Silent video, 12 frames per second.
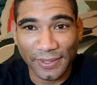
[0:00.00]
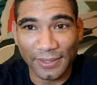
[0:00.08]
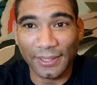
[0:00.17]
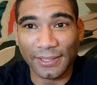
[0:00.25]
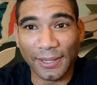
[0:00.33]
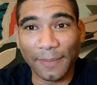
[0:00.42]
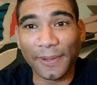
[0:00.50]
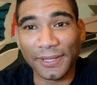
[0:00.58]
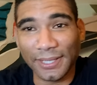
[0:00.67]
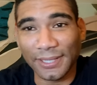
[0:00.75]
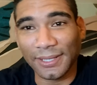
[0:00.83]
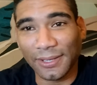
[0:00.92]
The
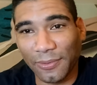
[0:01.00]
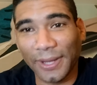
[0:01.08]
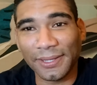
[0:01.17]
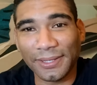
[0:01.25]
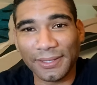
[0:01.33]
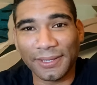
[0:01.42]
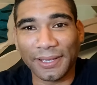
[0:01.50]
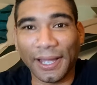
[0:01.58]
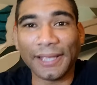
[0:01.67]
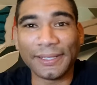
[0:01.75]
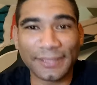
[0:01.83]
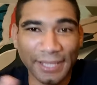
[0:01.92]
Japanese has a great
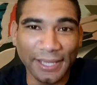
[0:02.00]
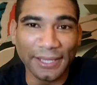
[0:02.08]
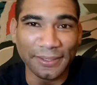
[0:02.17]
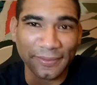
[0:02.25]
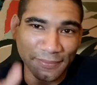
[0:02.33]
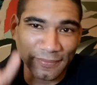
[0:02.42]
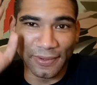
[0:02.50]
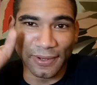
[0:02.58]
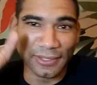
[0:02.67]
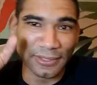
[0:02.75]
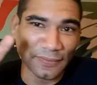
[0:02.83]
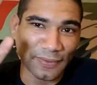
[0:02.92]
Kaizen
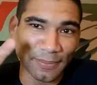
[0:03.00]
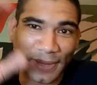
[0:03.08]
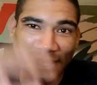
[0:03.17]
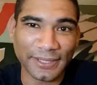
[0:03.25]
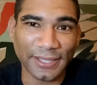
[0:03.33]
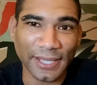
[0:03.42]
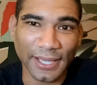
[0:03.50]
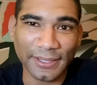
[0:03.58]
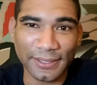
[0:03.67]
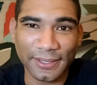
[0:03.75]
philosophy mindset